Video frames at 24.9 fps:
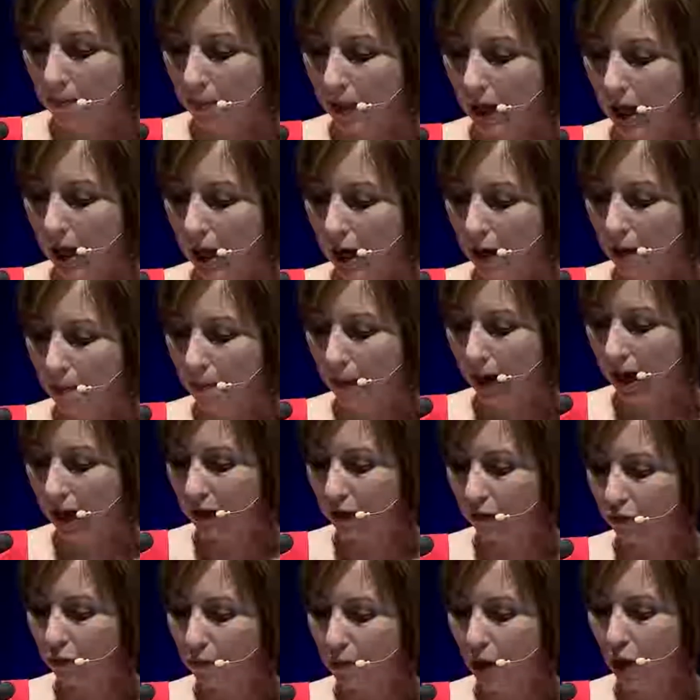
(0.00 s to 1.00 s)

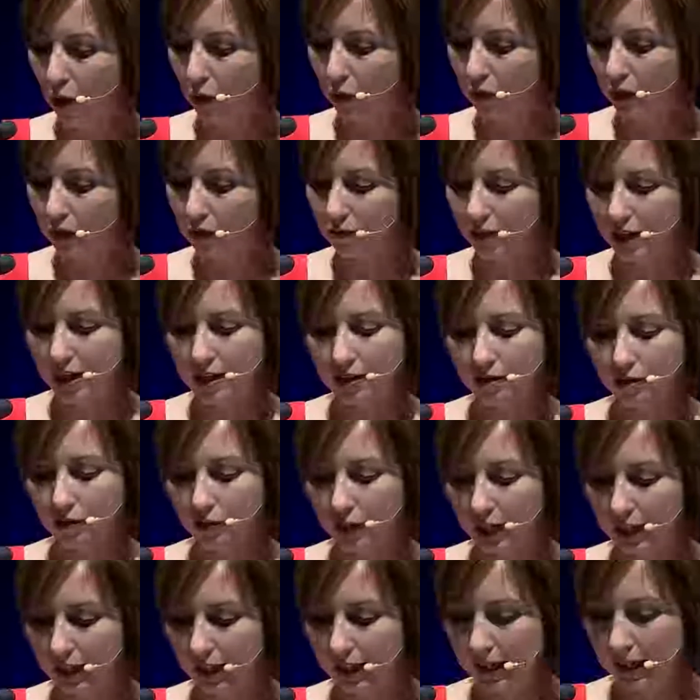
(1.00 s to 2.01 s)
partner from Holding
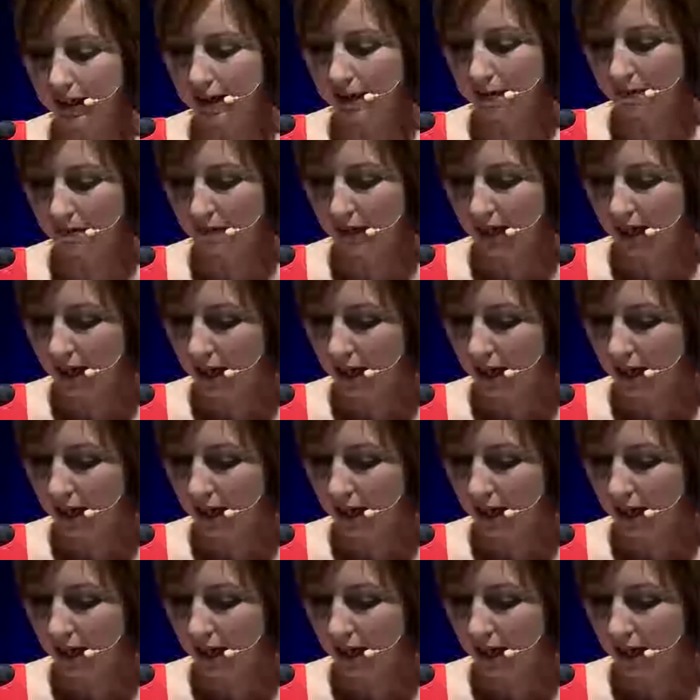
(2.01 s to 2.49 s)
Redlich.